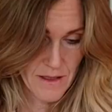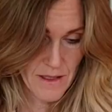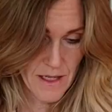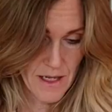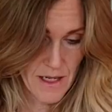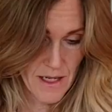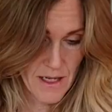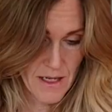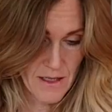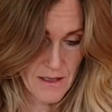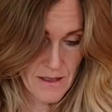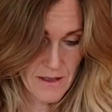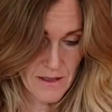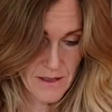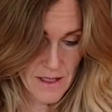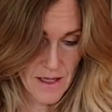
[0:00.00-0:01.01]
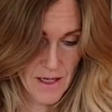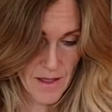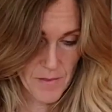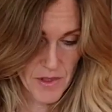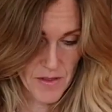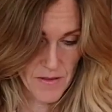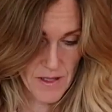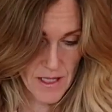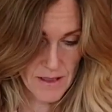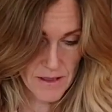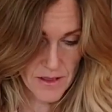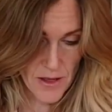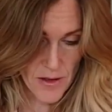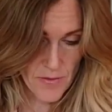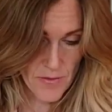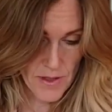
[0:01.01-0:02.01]
9 times. So
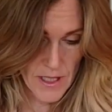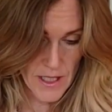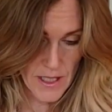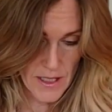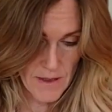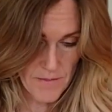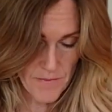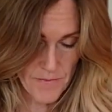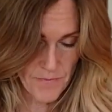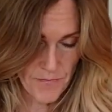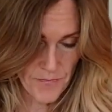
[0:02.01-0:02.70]
that's 3.